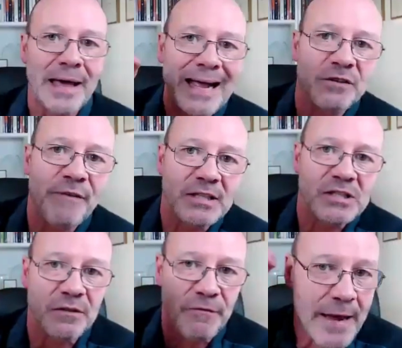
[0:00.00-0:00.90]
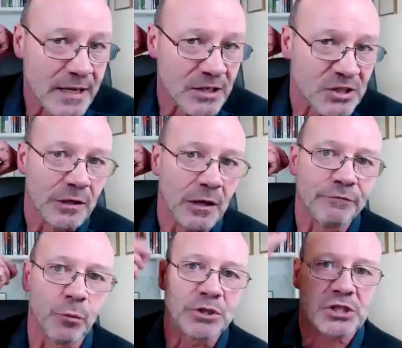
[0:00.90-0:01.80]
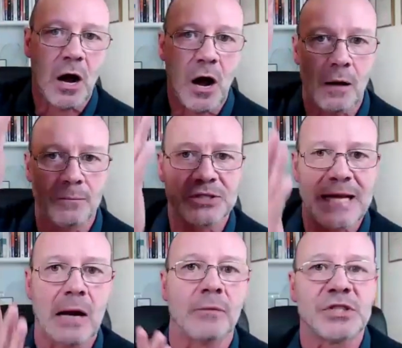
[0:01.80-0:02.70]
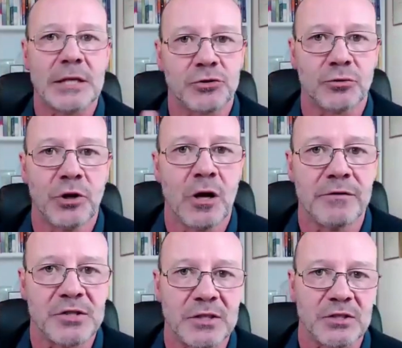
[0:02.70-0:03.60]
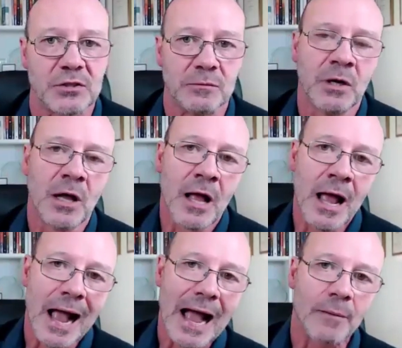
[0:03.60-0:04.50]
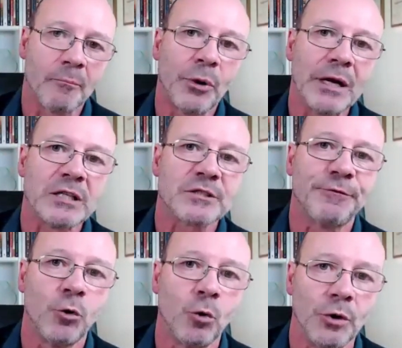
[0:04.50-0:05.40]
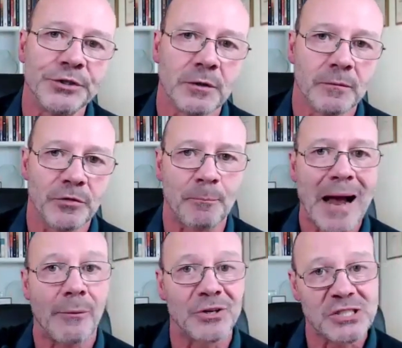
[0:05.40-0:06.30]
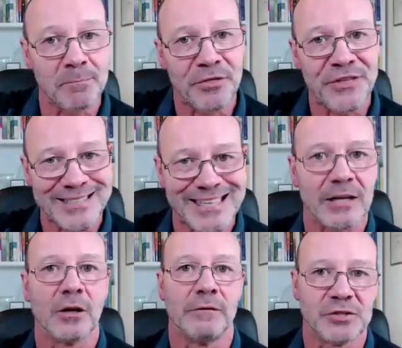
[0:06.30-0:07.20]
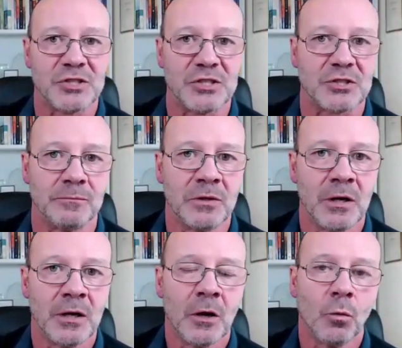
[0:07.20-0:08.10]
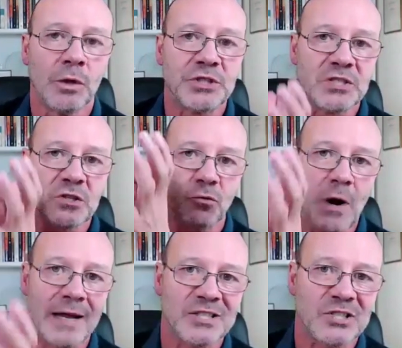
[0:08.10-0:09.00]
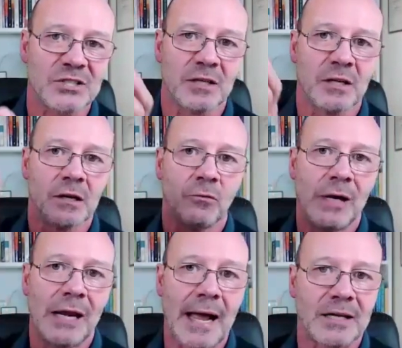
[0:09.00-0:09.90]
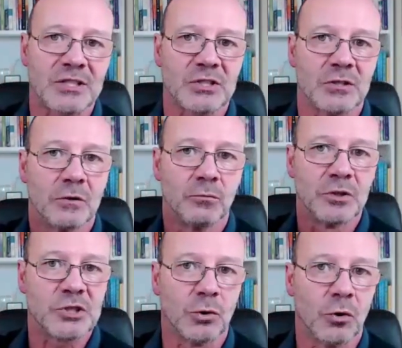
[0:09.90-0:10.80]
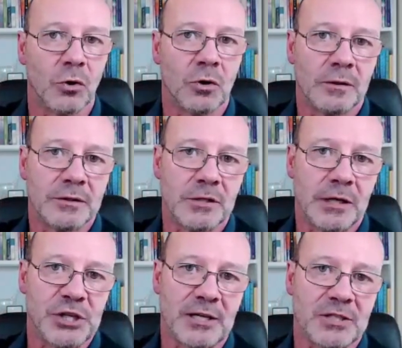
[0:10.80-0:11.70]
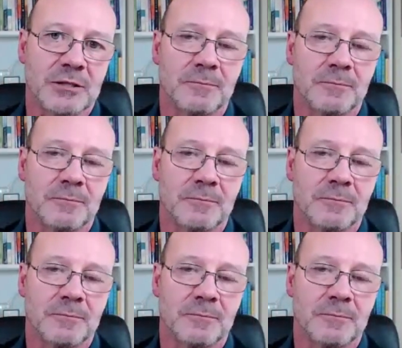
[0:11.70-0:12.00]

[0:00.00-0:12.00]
activates the vagus nerve, which calms down the central nervous system and brings forward the parasympathetic nervous system, which is the rest, relax, restore, digest.